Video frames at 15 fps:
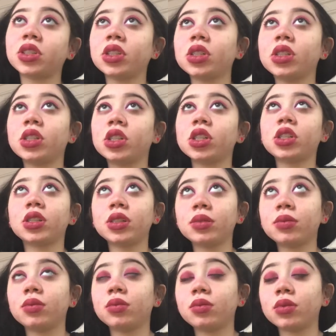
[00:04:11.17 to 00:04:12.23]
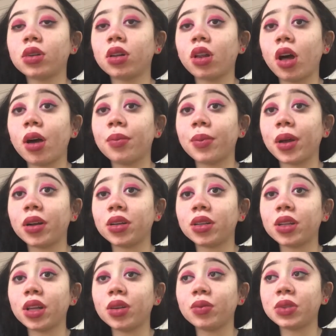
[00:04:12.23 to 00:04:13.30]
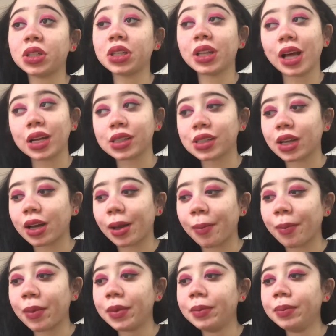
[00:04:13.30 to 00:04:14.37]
it just did a lot better than we did last time.